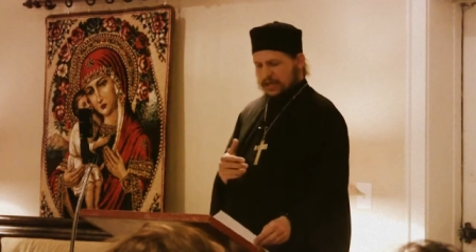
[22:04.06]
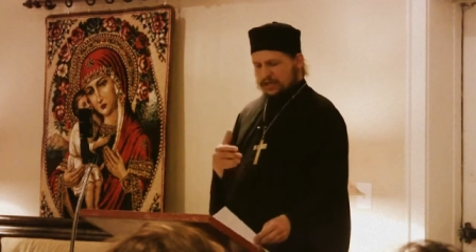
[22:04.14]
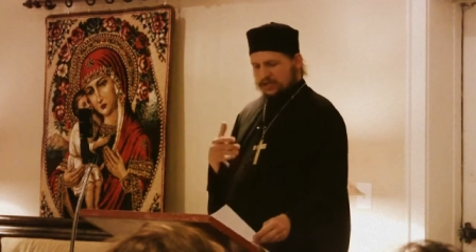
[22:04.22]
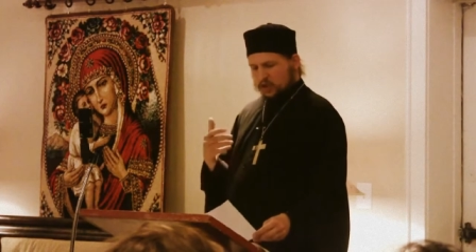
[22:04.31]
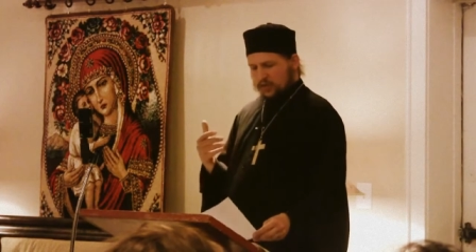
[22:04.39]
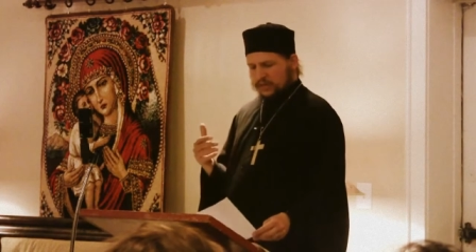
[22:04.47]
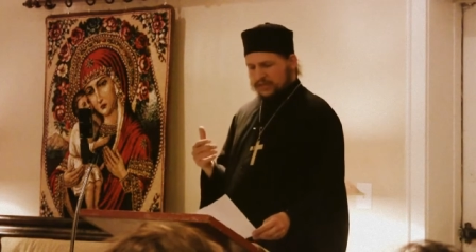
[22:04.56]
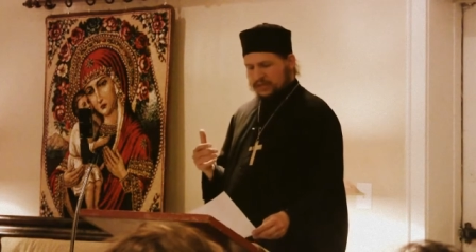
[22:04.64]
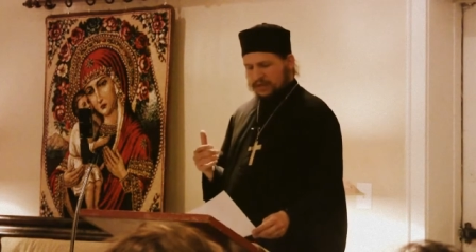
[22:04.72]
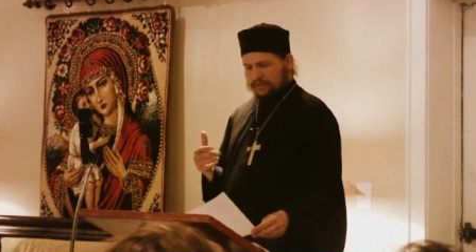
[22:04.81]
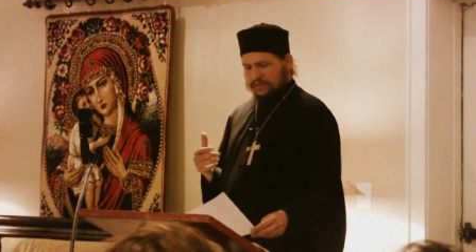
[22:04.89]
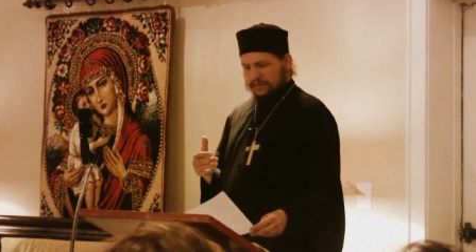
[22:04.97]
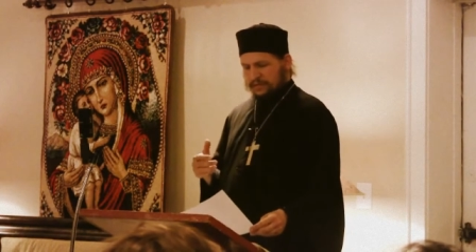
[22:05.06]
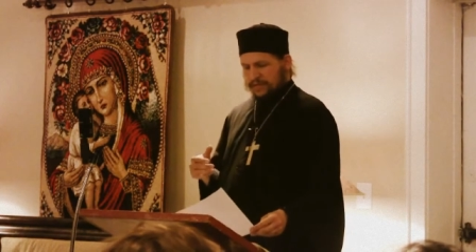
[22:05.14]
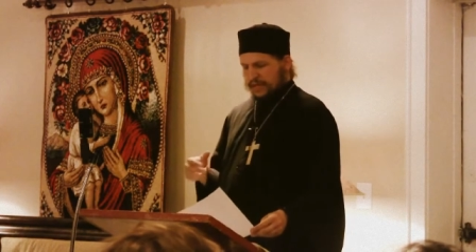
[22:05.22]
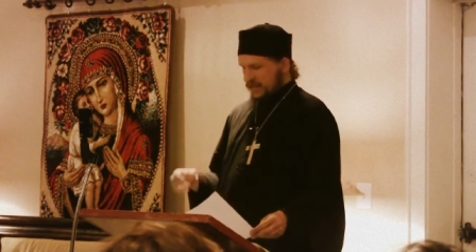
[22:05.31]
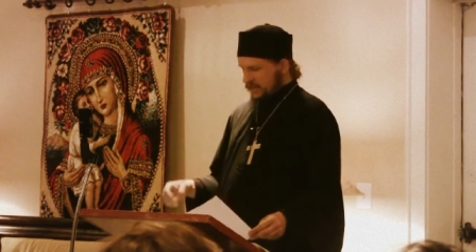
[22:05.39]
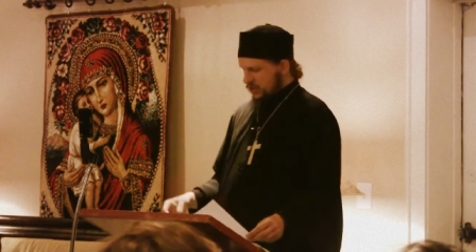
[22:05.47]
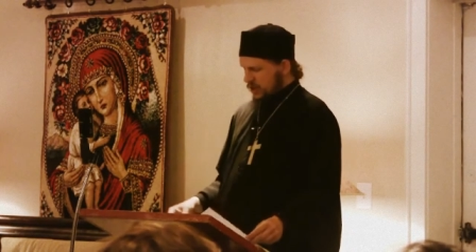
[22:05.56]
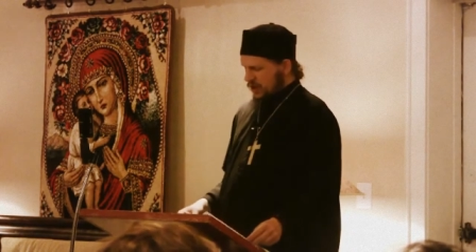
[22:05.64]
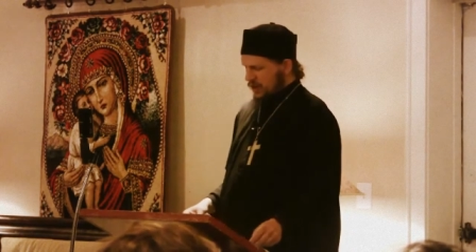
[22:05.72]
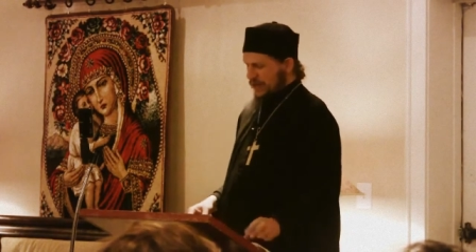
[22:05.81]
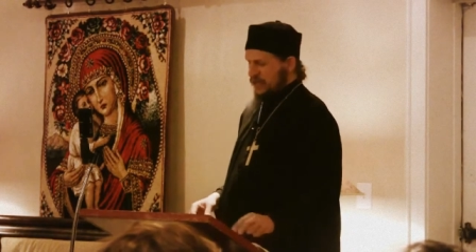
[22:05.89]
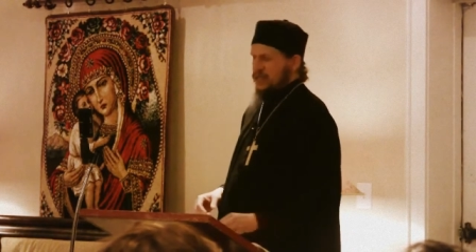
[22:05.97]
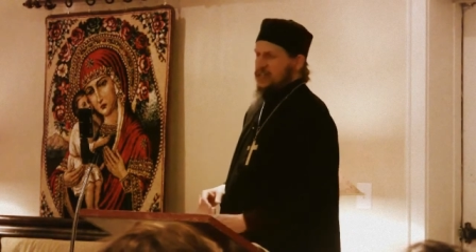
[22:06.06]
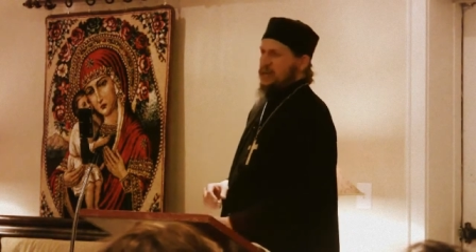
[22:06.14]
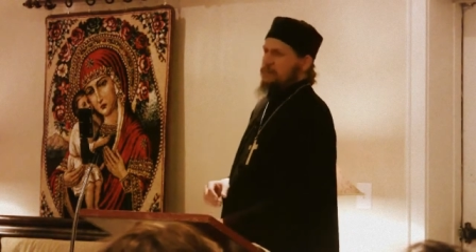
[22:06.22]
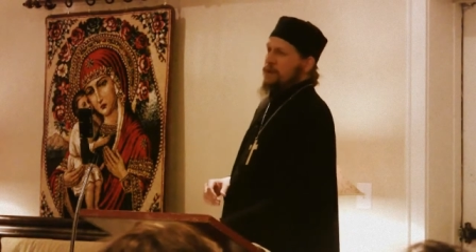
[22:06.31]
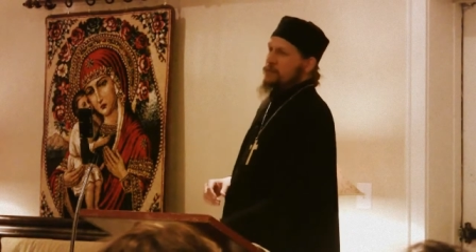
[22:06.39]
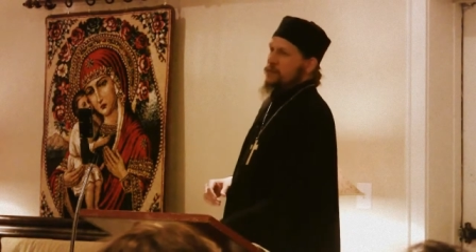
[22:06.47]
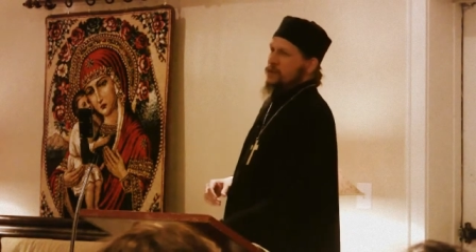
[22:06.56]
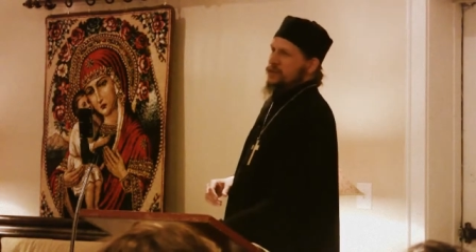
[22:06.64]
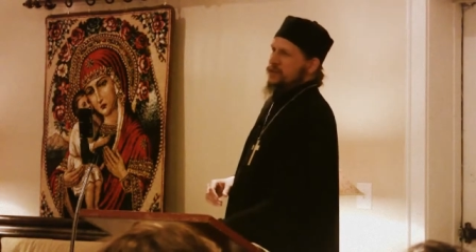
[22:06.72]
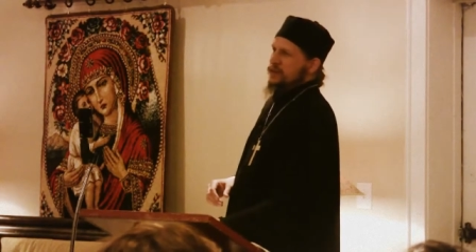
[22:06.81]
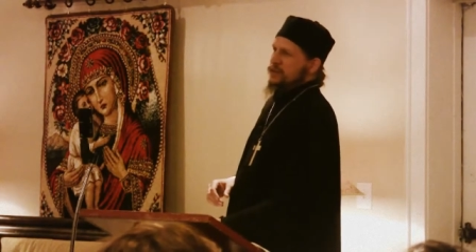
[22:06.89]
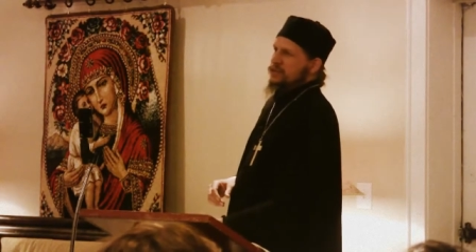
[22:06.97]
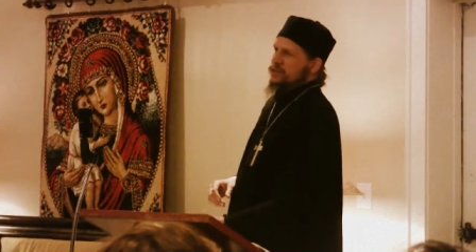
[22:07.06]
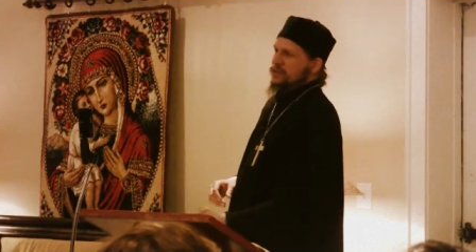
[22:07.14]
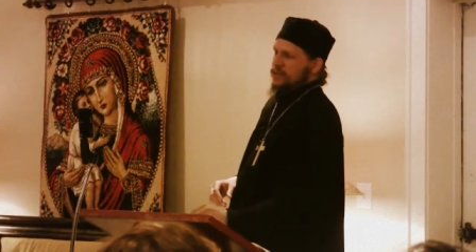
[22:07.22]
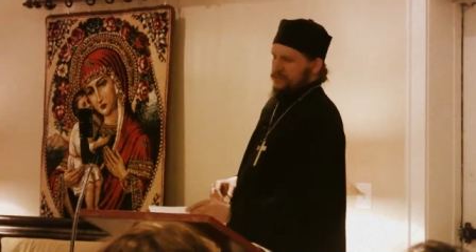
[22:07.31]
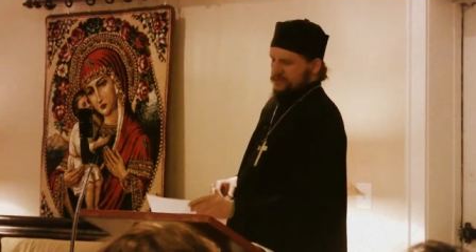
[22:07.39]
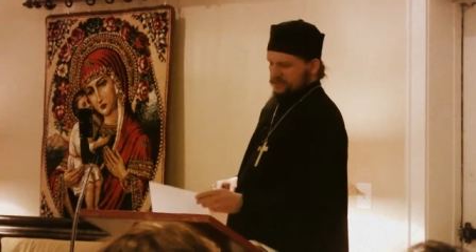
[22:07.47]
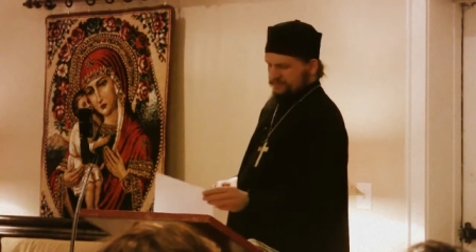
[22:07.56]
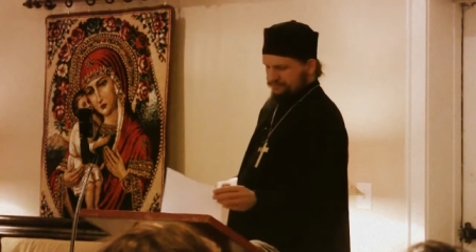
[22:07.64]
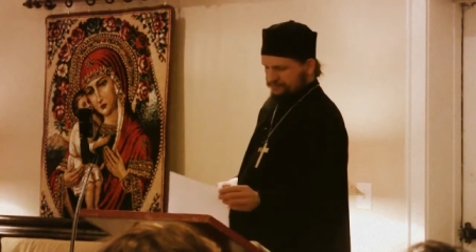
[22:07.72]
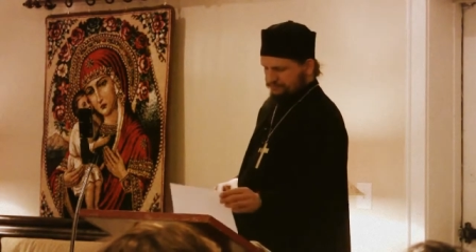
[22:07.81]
show me something. That's all I can come up with, the elder says.